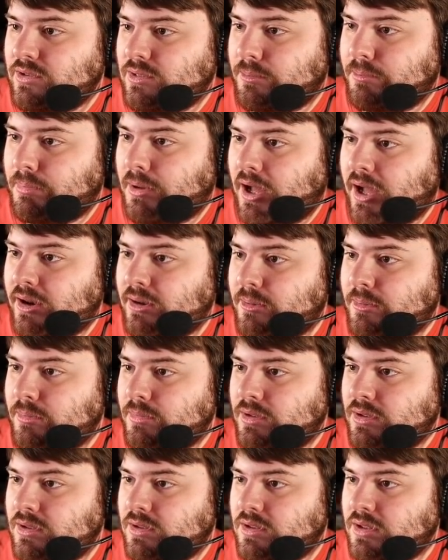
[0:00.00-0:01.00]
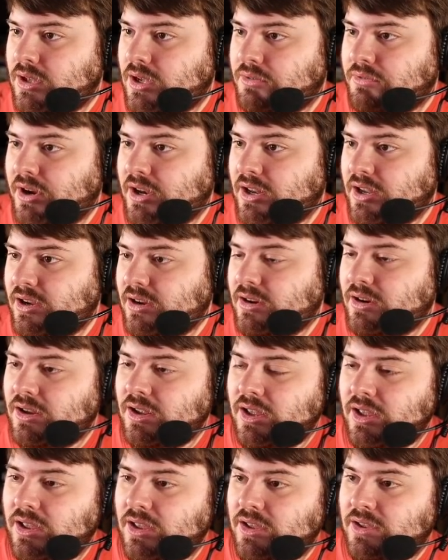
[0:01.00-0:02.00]
the bottom right here.
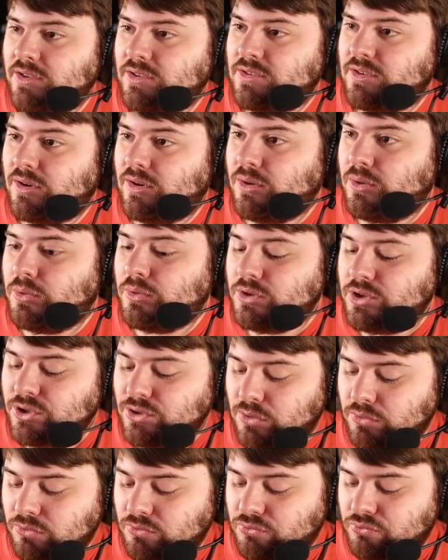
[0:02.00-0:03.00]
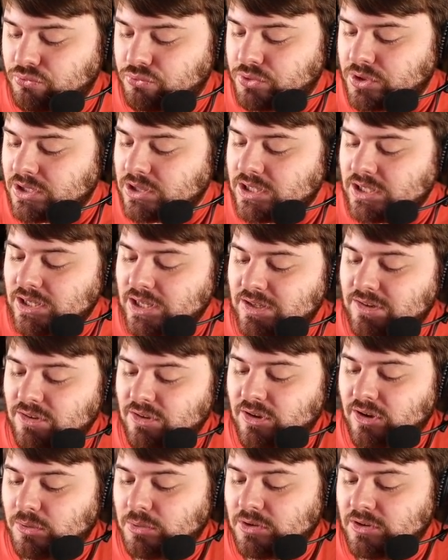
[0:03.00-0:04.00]
So you don't really need to
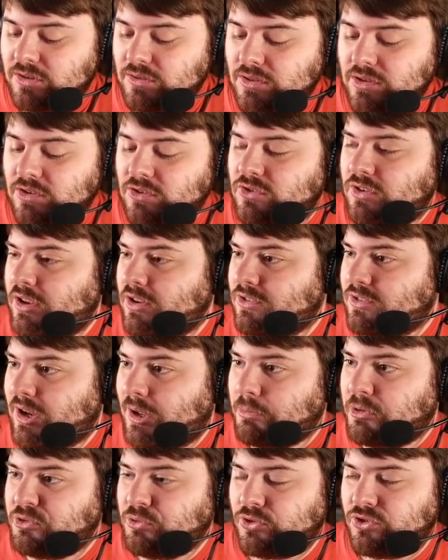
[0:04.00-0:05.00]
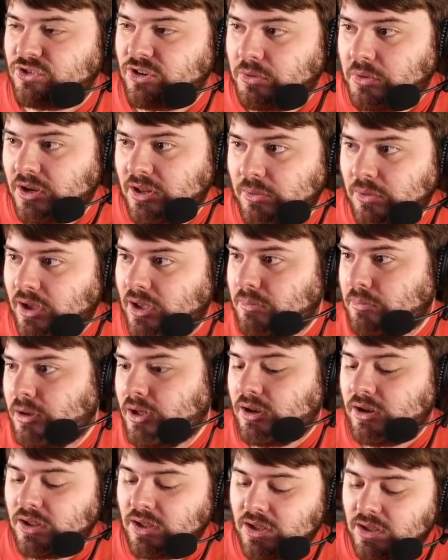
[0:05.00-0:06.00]
go into the exchange shop, which we'll show anyway,
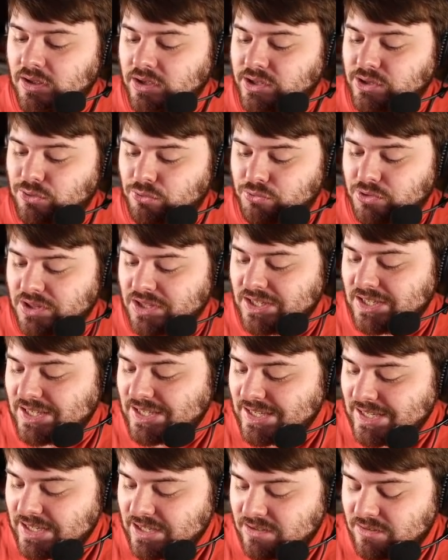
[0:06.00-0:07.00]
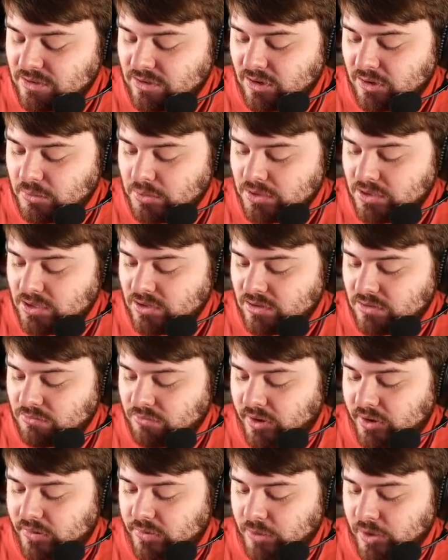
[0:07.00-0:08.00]
but you don't really need to go in here
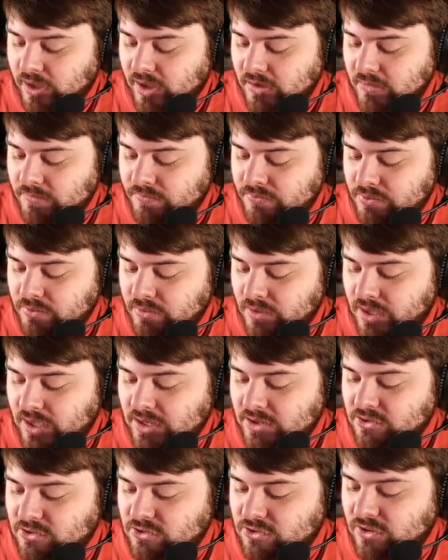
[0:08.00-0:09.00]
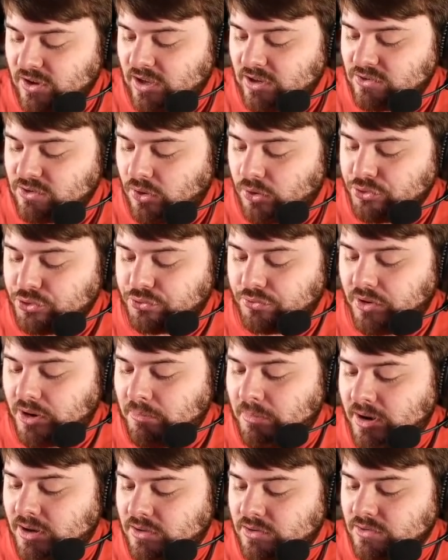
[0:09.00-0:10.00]
right away and exchange all your rare
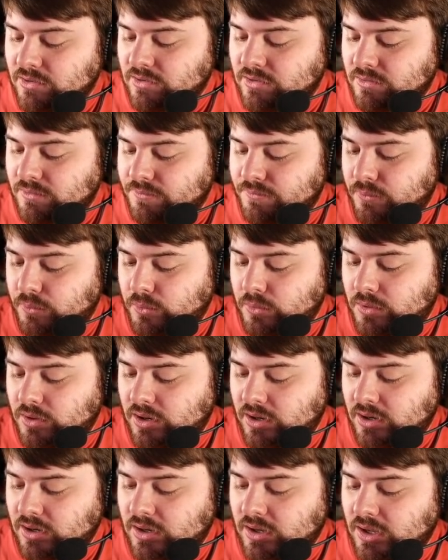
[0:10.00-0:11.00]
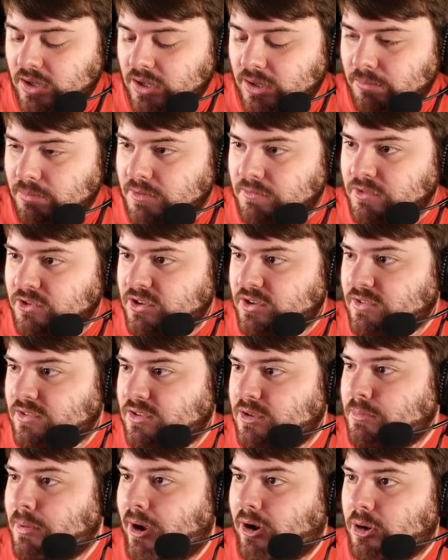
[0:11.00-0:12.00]
metals for the Vegeta
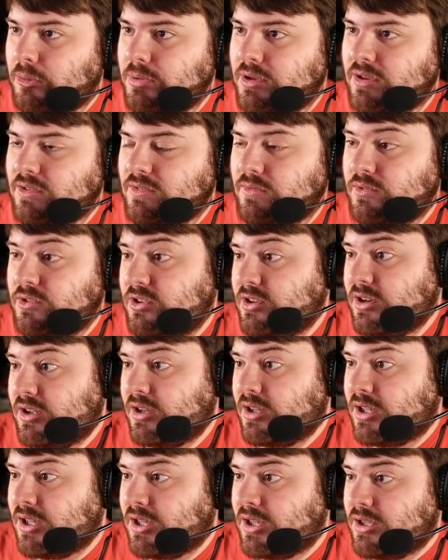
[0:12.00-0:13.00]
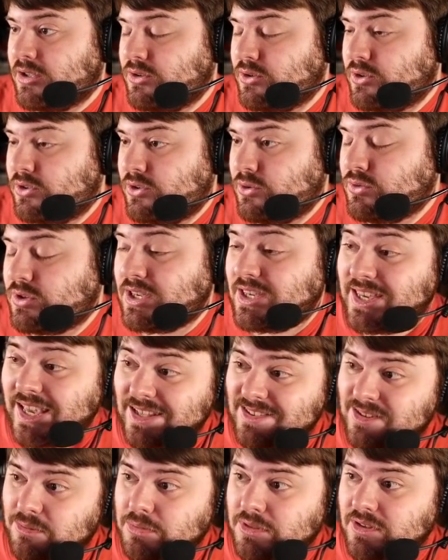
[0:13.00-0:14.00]
Z-Power, because Vegeta, you can
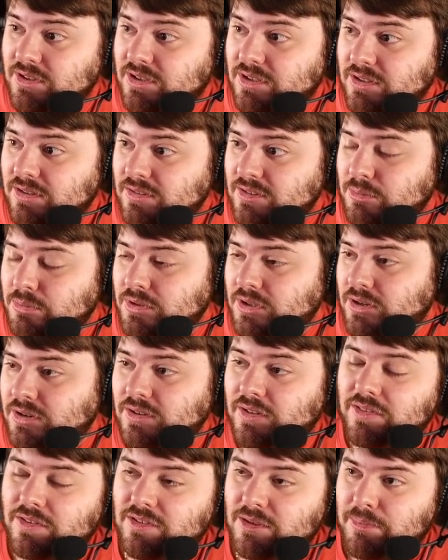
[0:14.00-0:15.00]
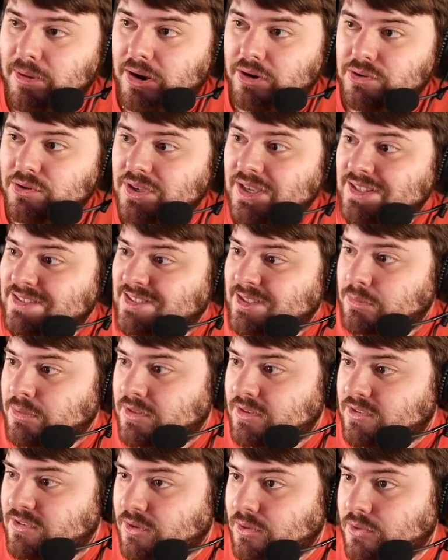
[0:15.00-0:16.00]
get some of the or not the Z-Power, you can get some
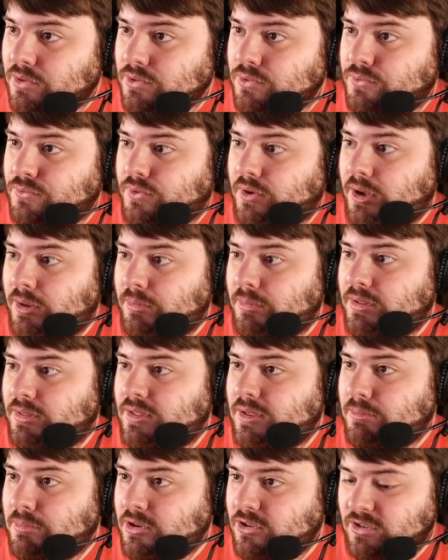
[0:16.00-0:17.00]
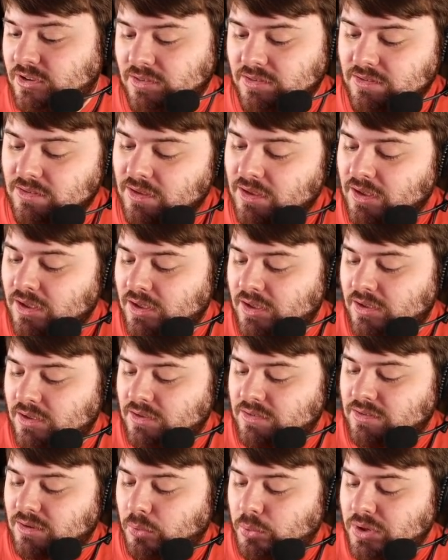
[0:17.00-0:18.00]
of the souls from the missions.
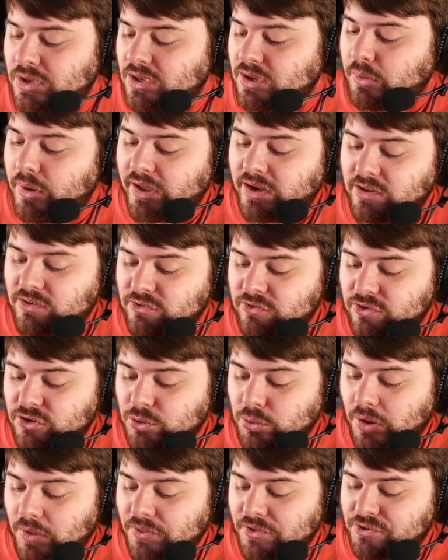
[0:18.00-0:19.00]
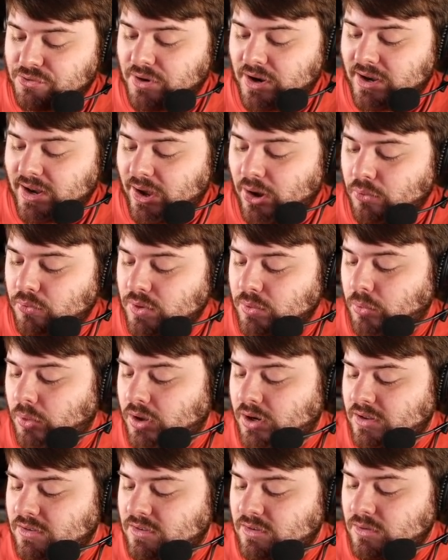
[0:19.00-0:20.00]
So we can go ahead and just do all this right now if we
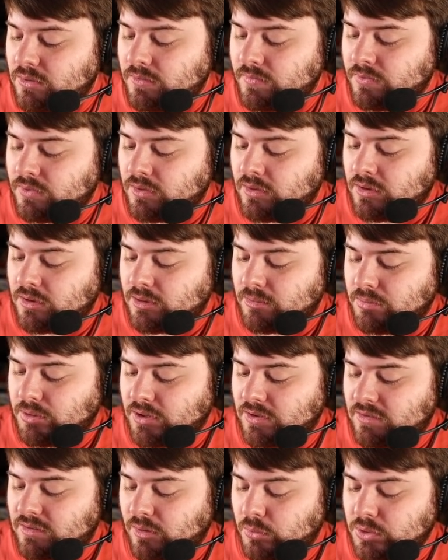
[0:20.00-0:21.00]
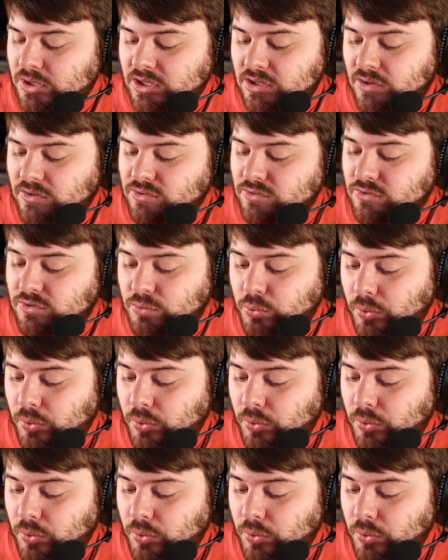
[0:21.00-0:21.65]
wanted to, but we could also just